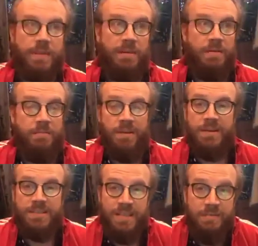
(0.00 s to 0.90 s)

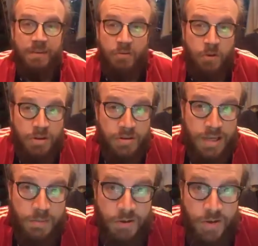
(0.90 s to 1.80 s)
Because even Northern
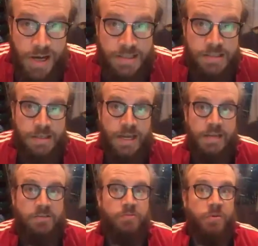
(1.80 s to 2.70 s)
Democrats, the
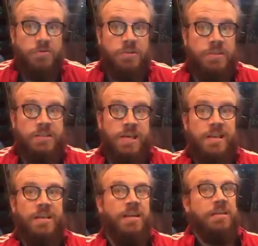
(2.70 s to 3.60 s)
guys who mostly said,
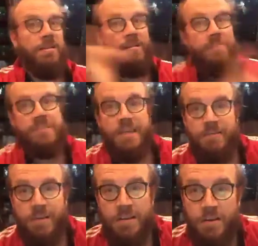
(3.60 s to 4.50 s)
leave slavery
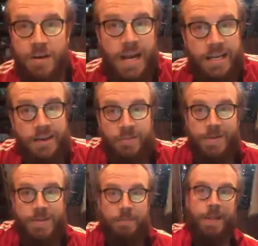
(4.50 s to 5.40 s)
alone, I care about
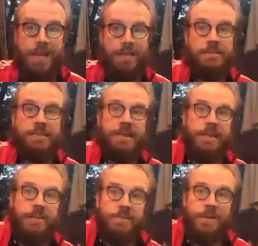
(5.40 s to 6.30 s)
the banks, I
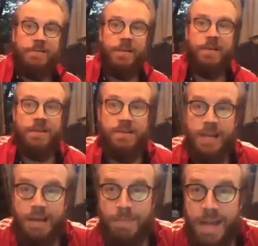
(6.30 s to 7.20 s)
care about the dang
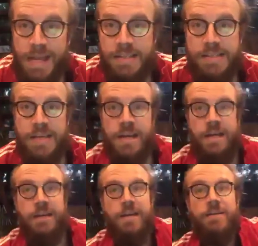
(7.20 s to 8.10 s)
banks, and I
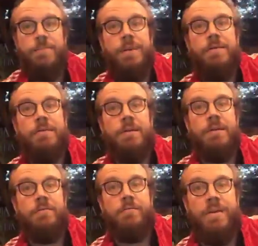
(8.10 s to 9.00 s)
care about
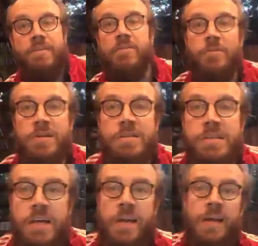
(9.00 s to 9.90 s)
the revenuers,
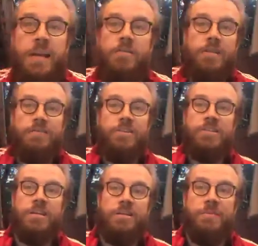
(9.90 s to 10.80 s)
and I don't give a
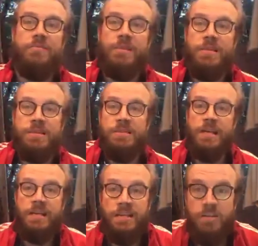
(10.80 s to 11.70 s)
shit about what these
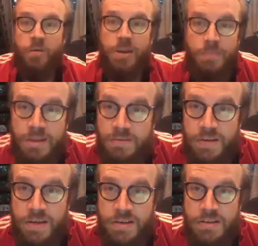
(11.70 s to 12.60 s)
dainty doily
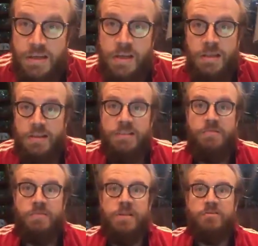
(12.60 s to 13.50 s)
motherfuckers,
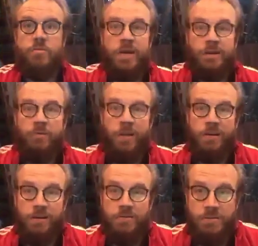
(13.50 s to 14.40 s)
these Quaker
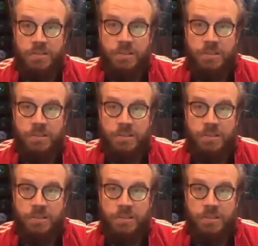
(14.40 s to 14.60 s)
weirdos